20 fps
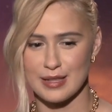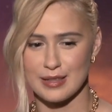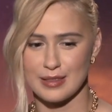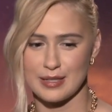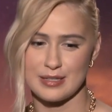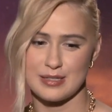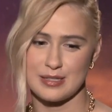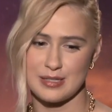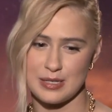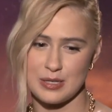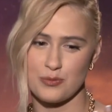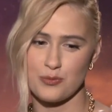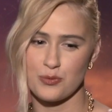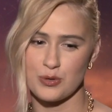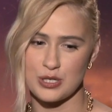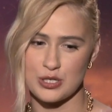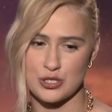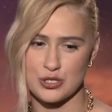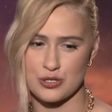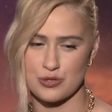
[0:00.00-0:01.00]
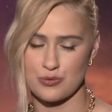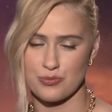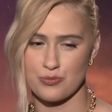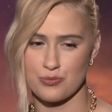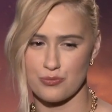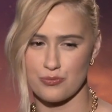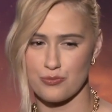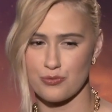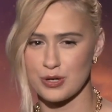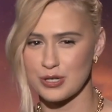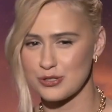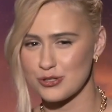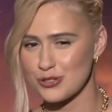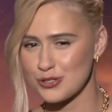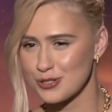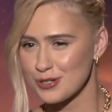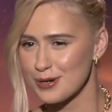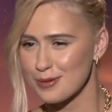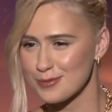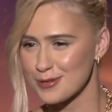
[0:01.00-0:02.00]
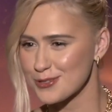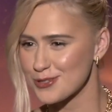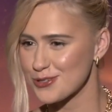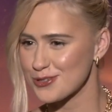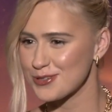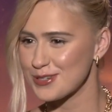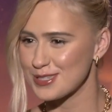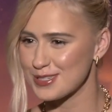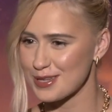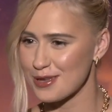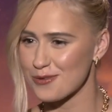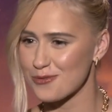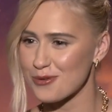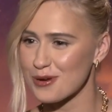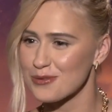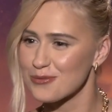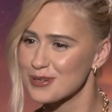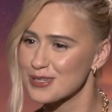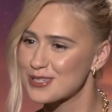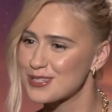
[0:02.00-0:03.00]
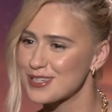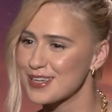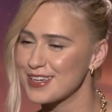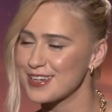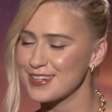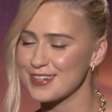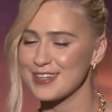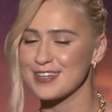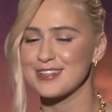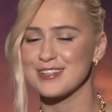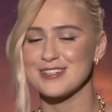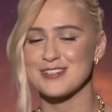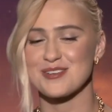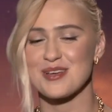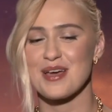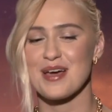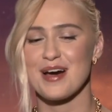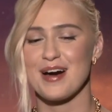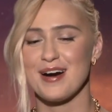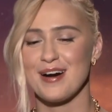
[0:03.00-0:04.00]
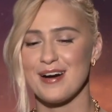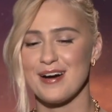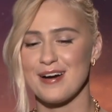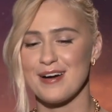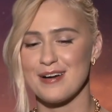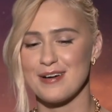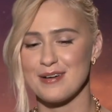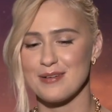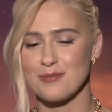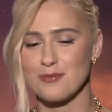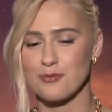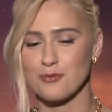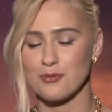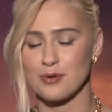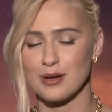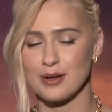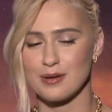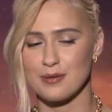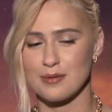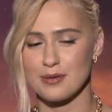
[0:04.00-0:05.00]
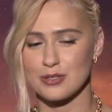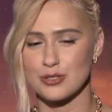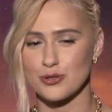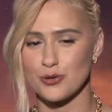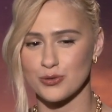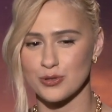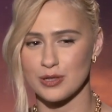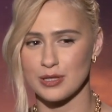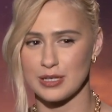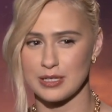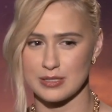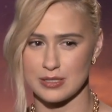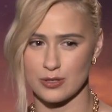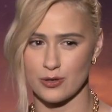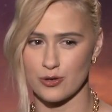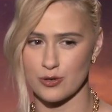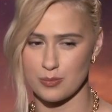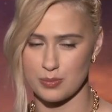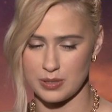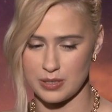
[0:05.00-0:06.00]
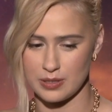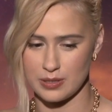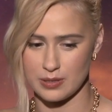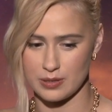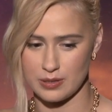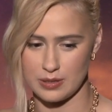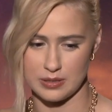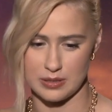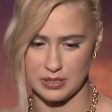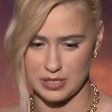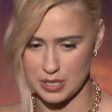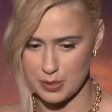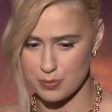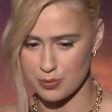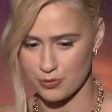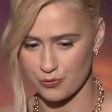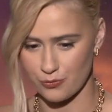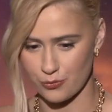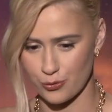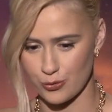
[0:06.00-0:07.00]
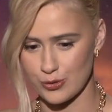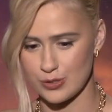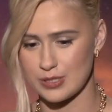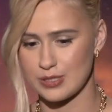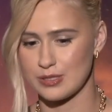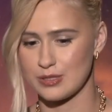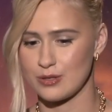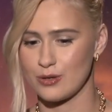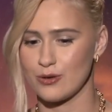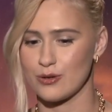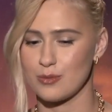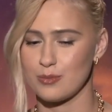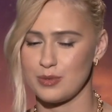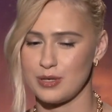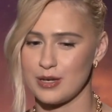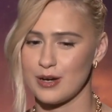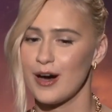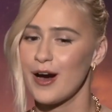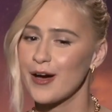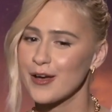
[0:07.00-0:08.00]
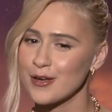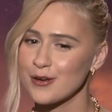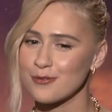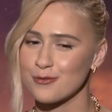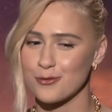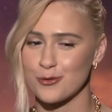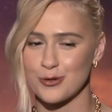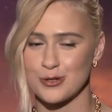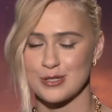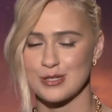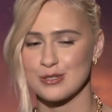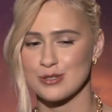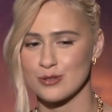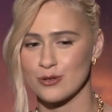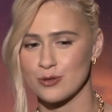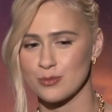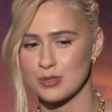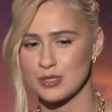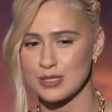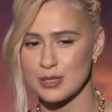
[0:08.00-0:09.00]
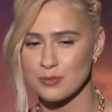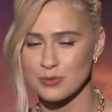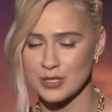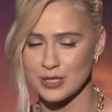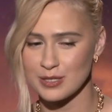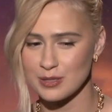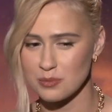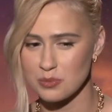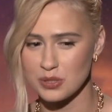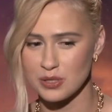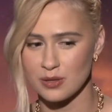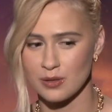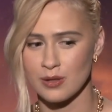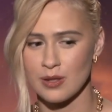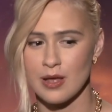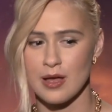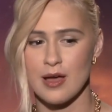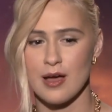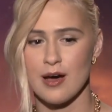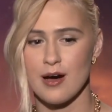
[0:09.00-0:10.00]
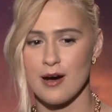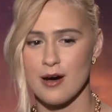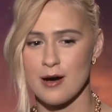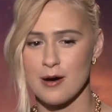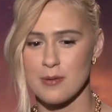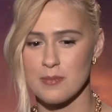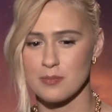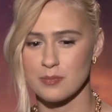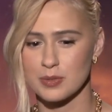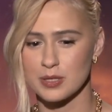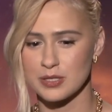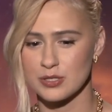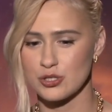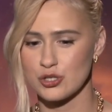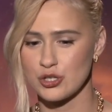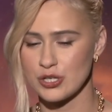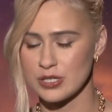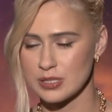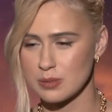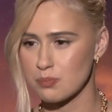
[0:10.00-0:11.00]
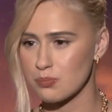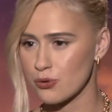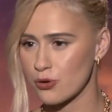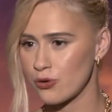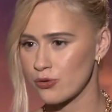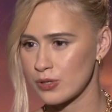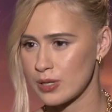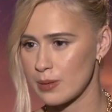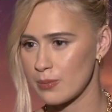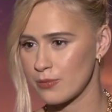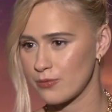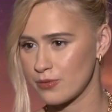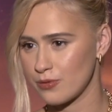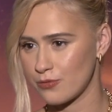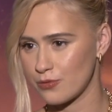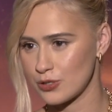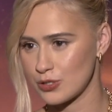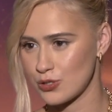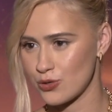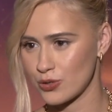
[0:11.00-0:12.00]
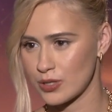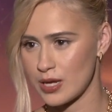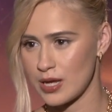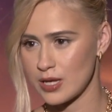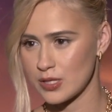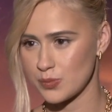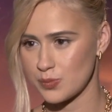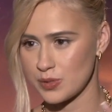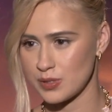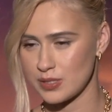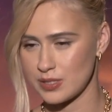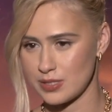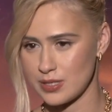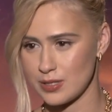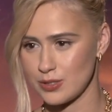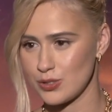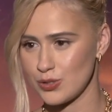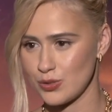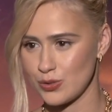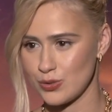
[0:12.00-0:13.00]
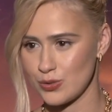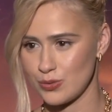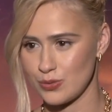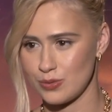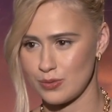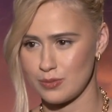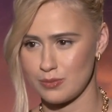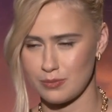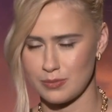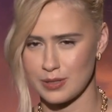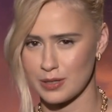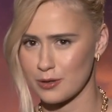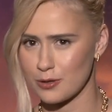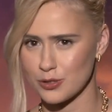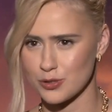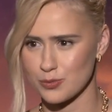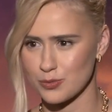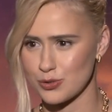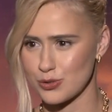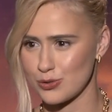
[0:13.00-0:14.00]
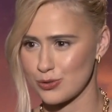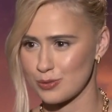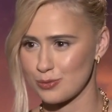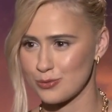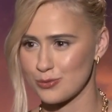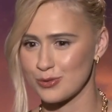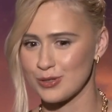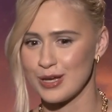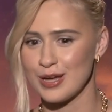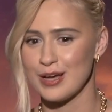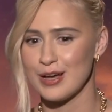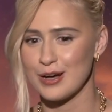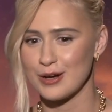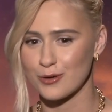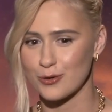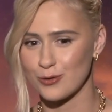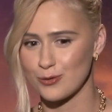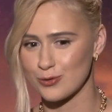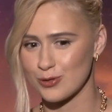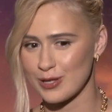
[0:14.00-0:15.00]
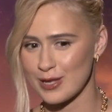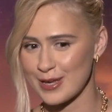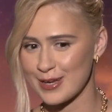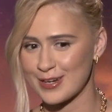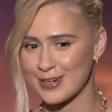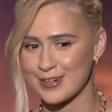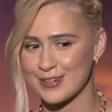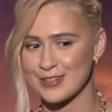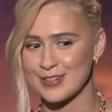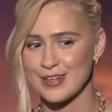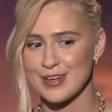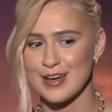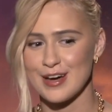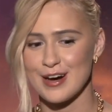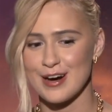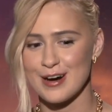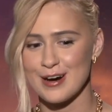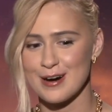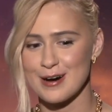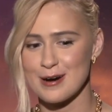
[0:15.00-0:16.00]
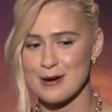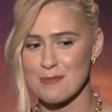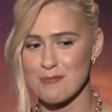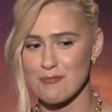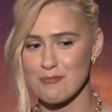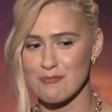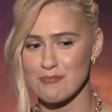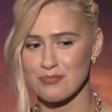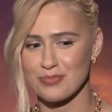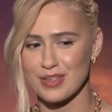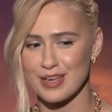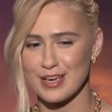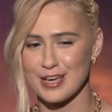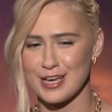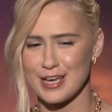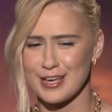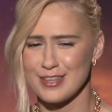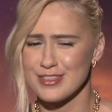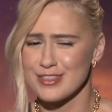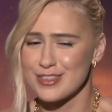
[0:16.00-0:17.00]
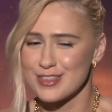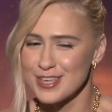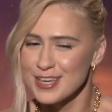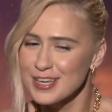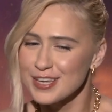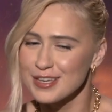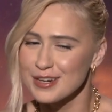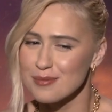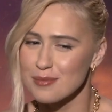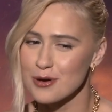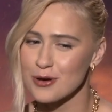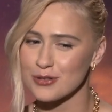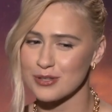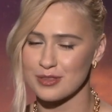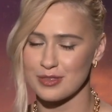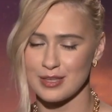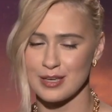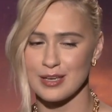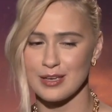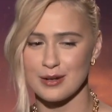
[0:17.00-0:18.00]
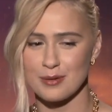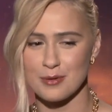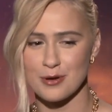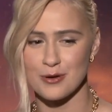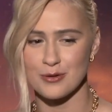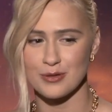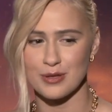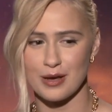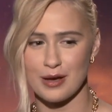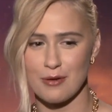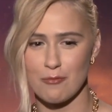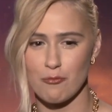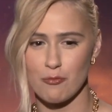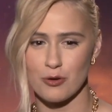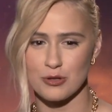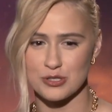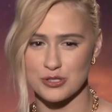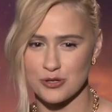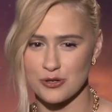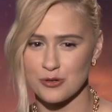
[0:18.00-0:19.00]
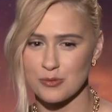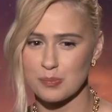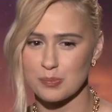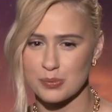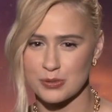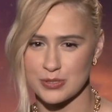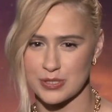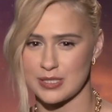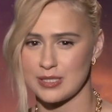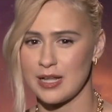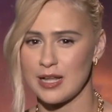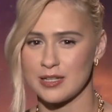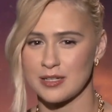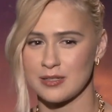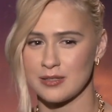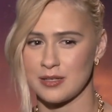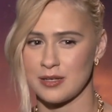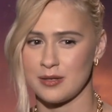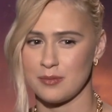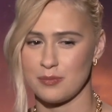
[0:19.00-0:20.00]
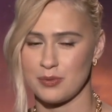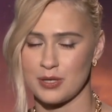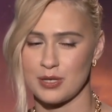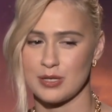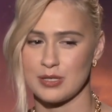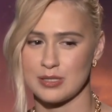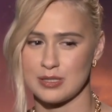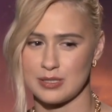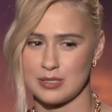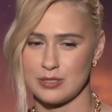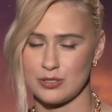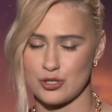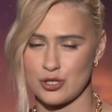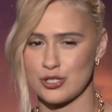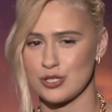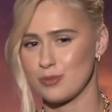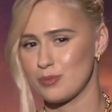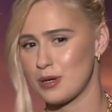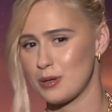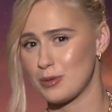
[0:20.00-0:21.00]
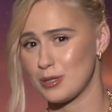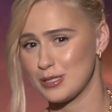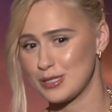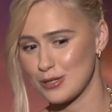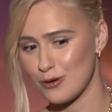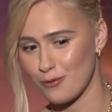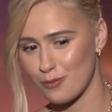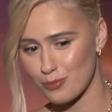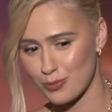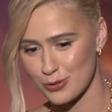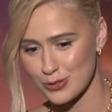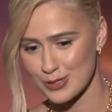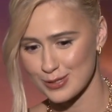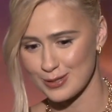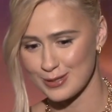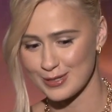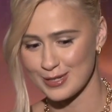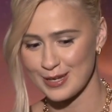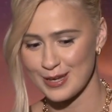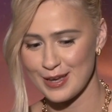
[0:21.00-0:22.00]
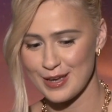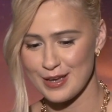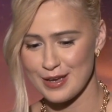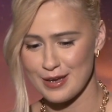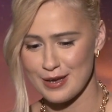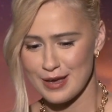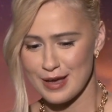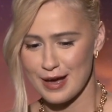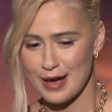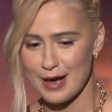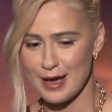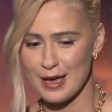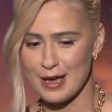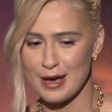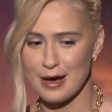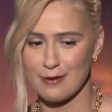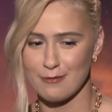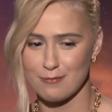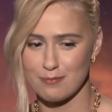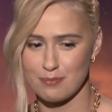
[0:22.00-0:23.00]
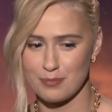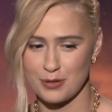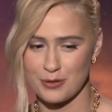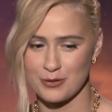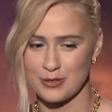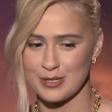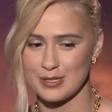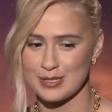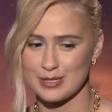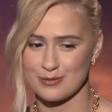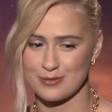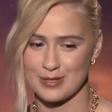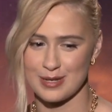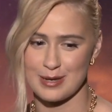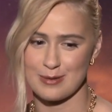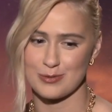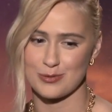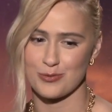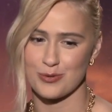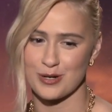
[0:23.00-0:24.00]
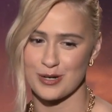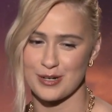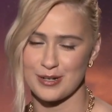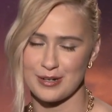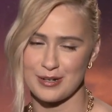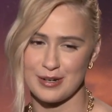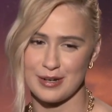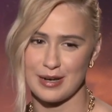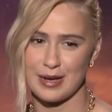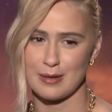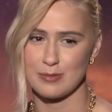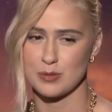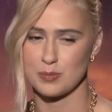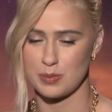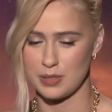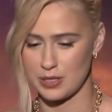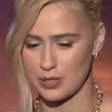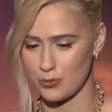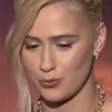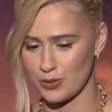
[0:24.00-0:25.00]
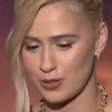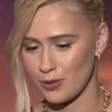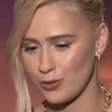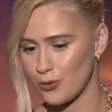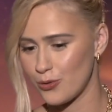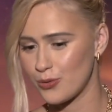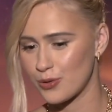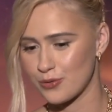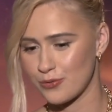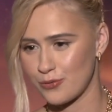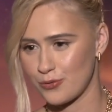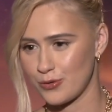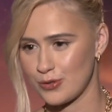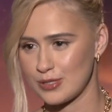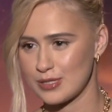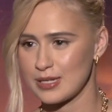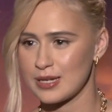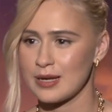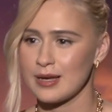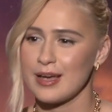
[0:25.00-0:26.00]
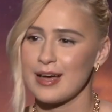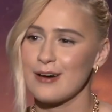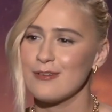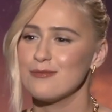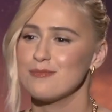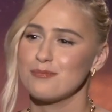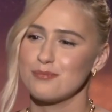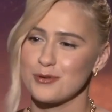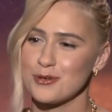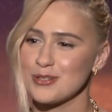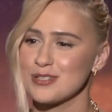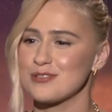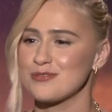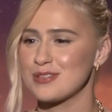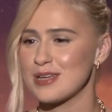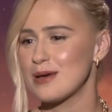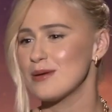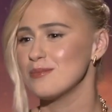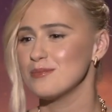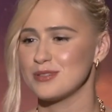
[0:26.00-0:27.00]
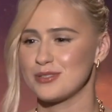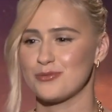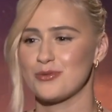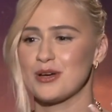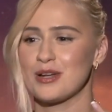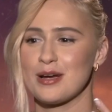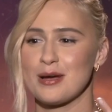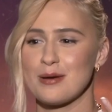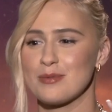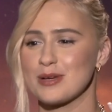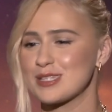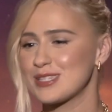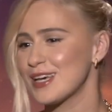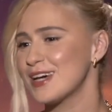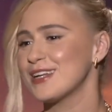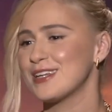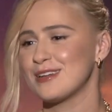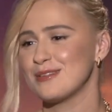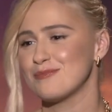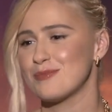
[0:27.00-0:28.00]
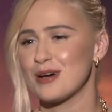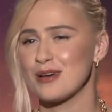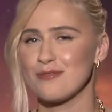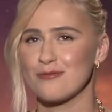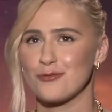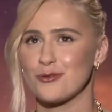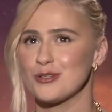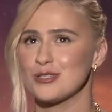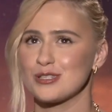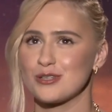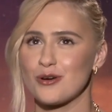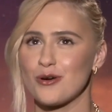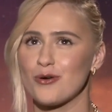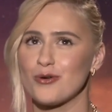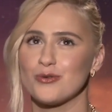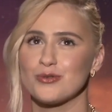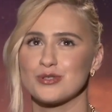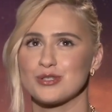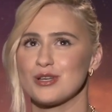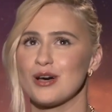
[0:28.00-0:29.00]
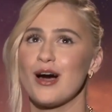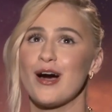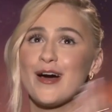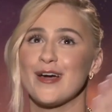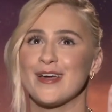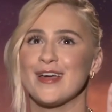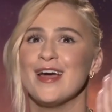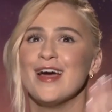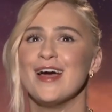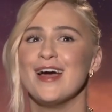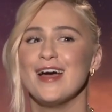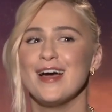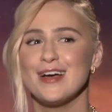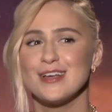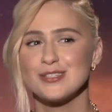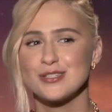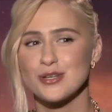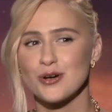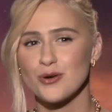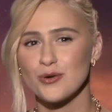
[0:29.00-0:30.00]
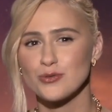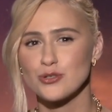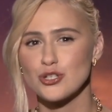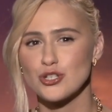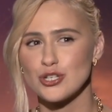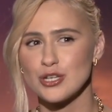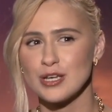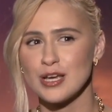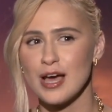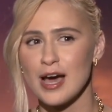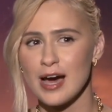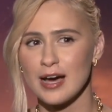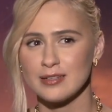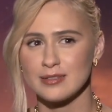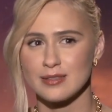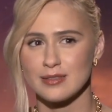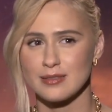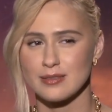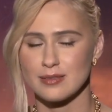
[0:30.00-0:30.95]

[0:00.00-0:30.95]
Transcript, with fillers: let's see which register. I'm not sure. Is that right? say it in English? Um, tonally, is it going to be a deeper voice? Is it going to be a higher voice? Is it going to be something in the middle? Because um, she's a prototype of the first dog that has been sent to the cosmos to the moon called Laika. Um, and thinking about it, thinking about what's her personality, because judging by myself personally, I have periods of times where I'm speaking with a lower voice, and I have periods of times where I'm excited and my voice goes high. So she had